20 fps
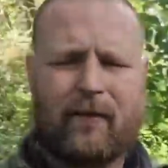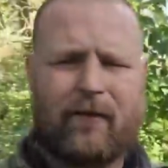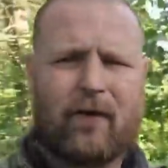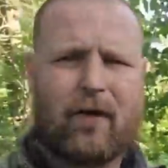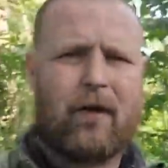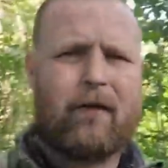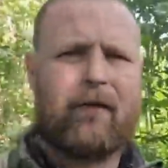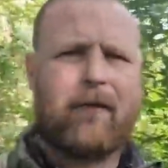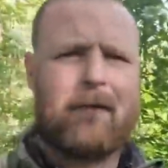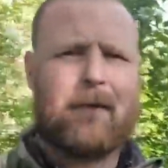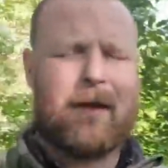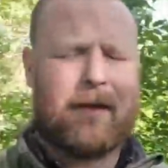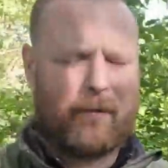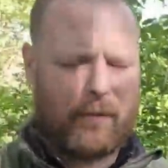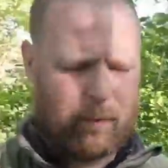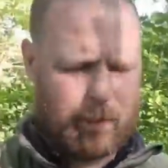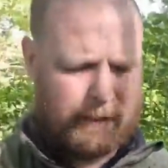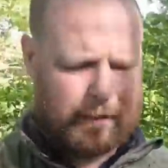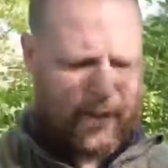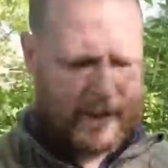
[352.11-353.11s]
sore from
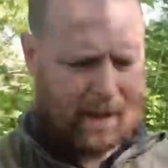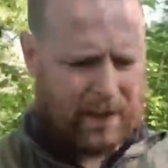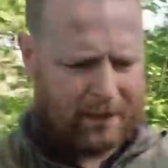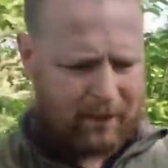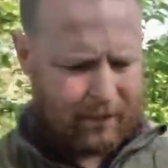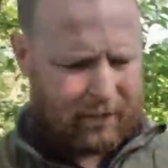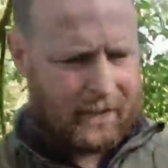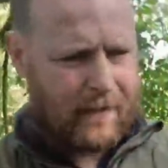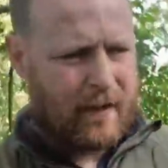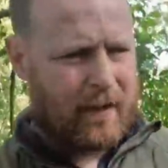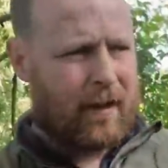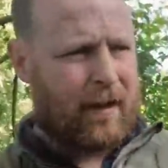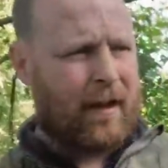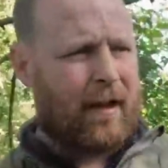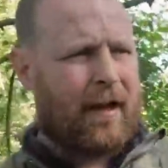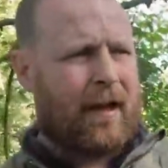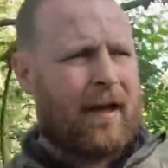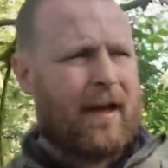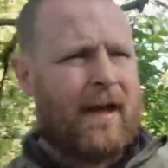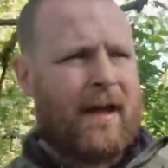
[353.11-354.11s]
last weekend,
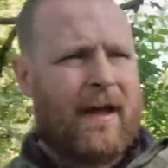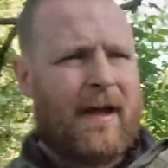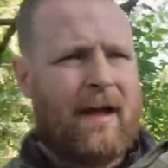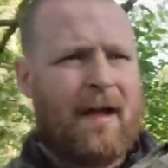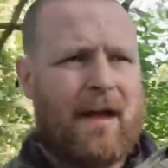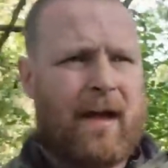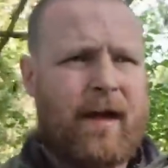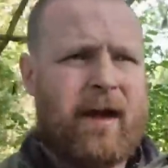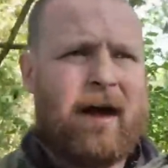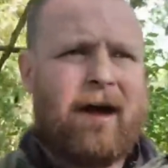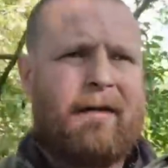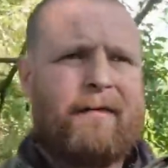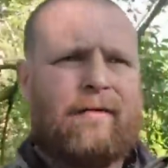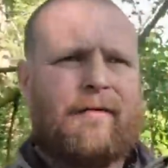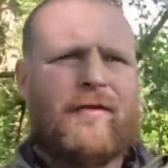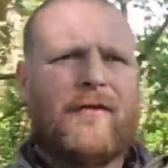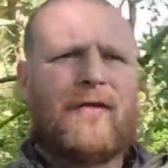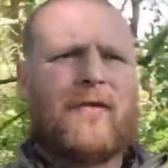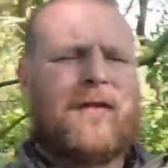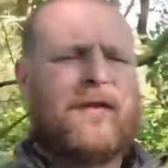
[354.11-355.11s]
I've
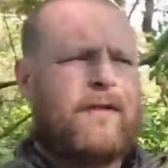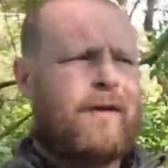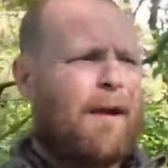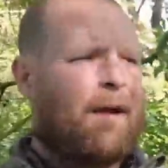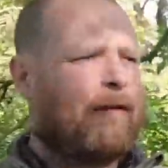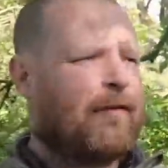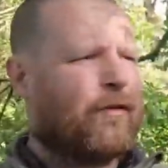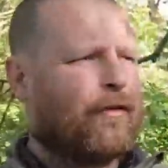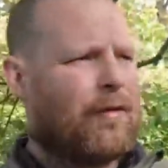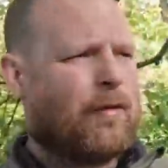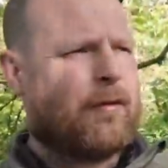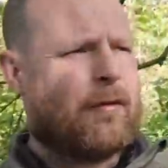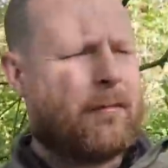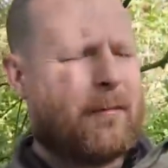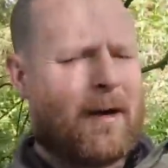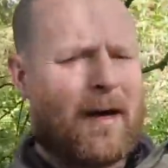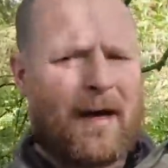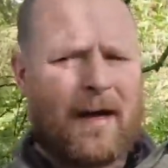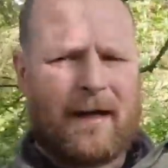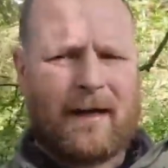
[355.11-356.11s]
just decided to cut on
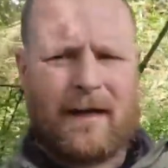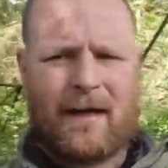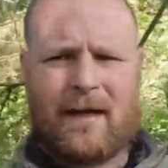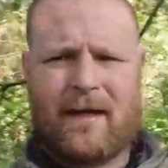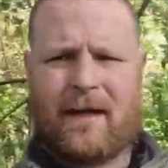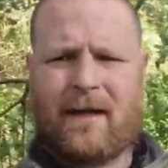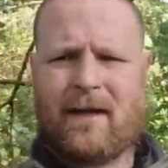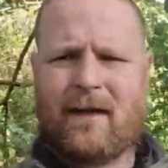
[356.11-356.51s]
my